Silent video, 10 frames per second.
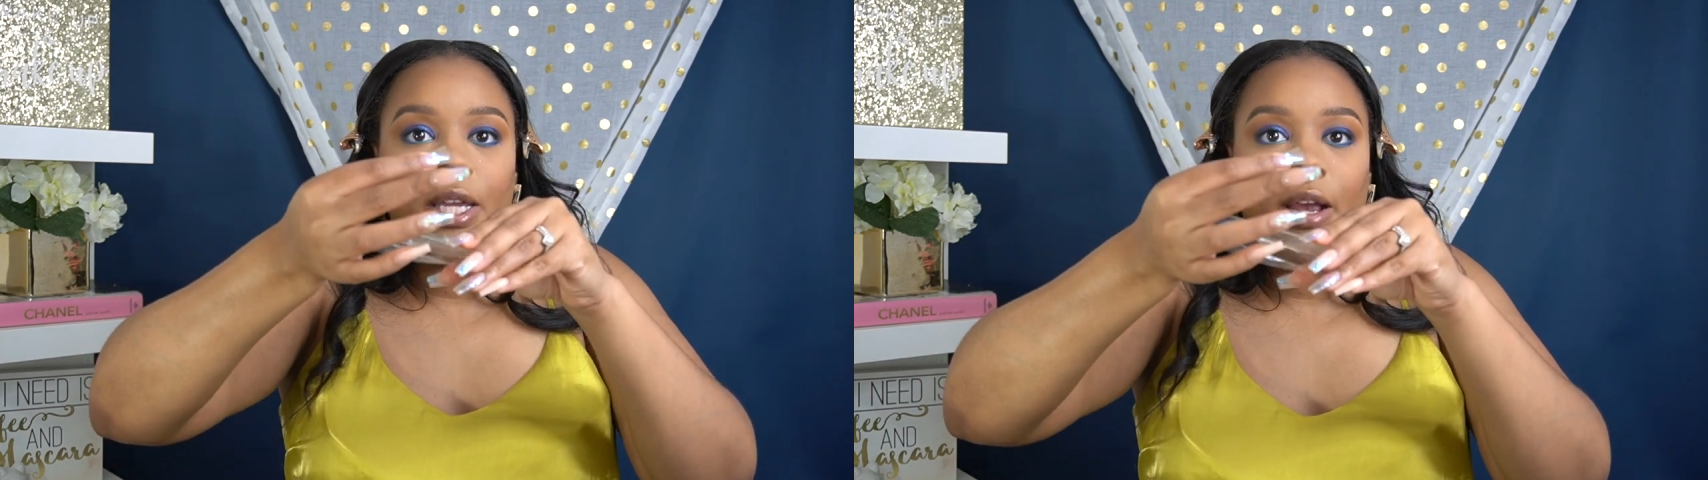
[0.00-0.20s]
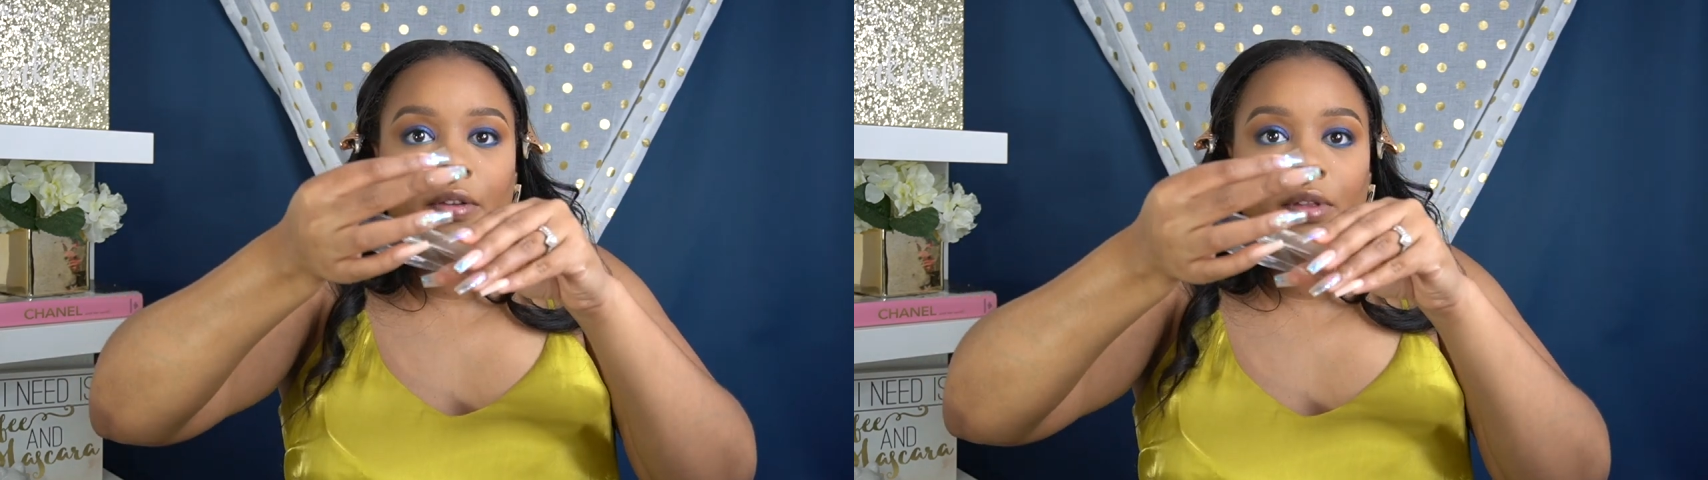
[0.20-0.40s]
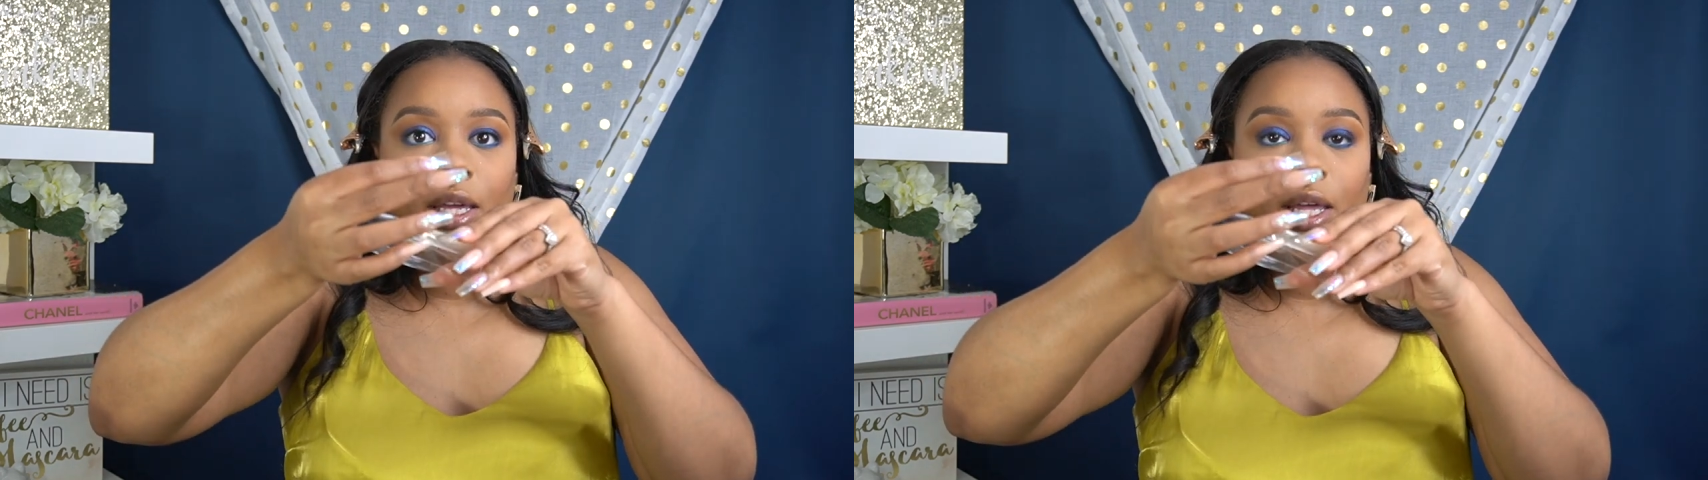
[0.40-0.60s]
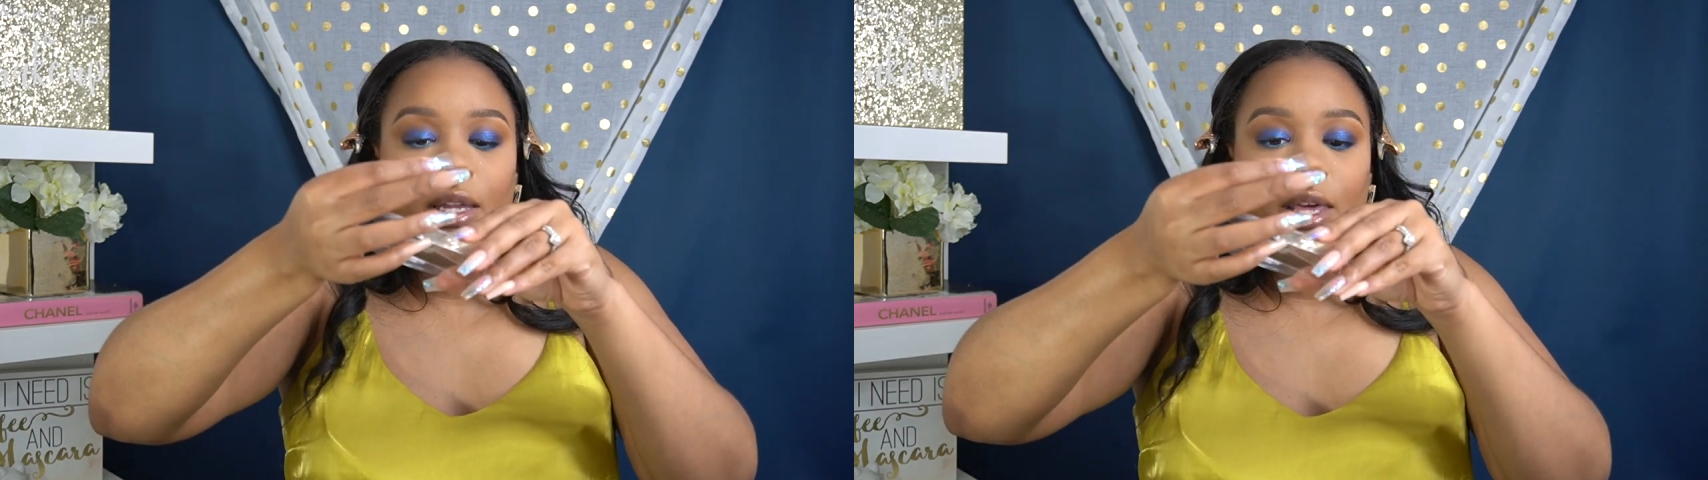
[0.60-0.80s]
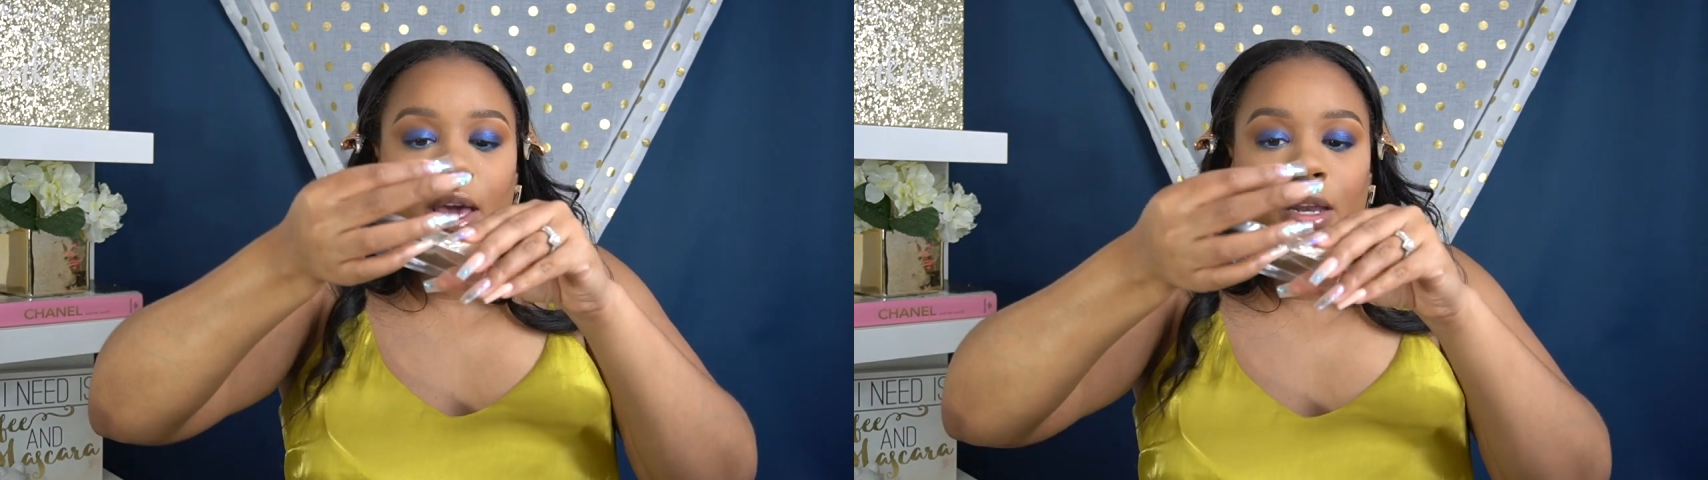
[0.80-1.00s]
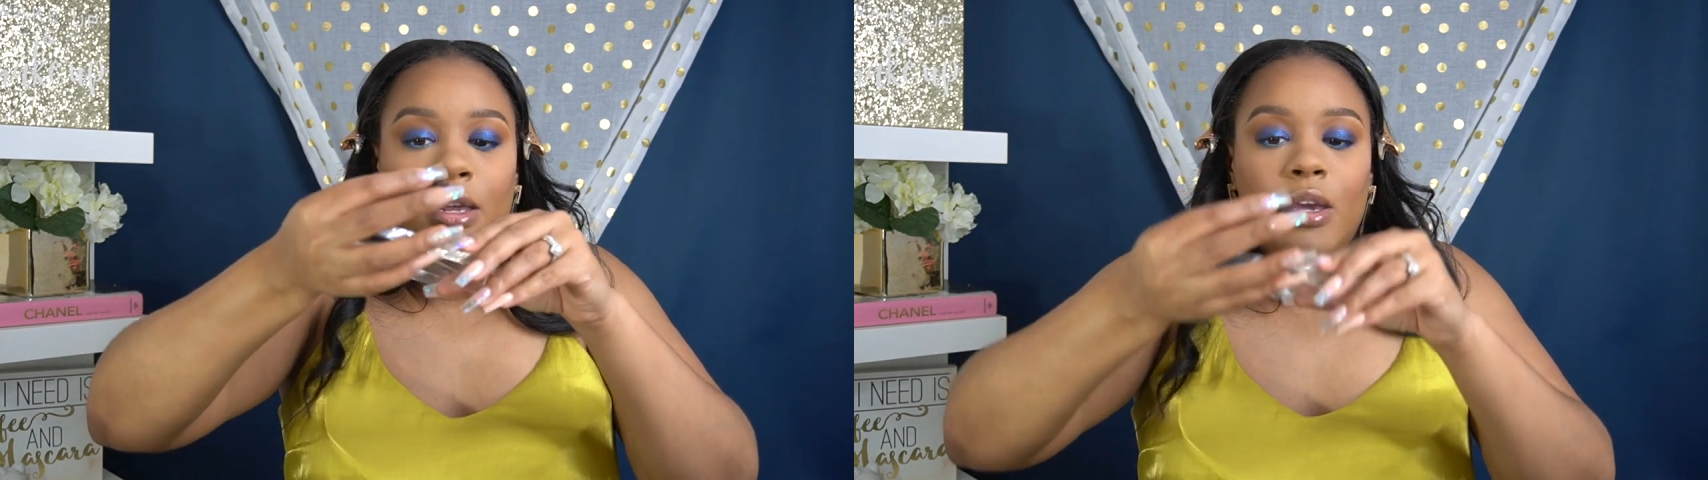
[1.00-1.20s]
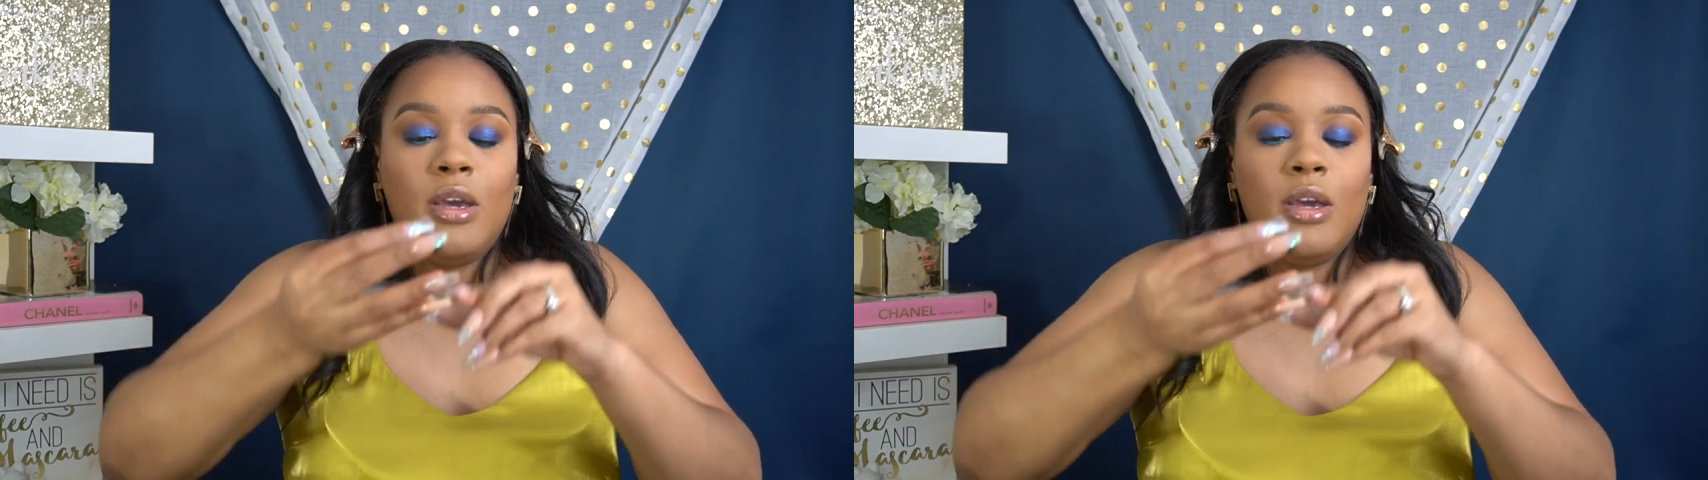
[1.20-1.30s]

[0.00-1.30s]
carefully like that.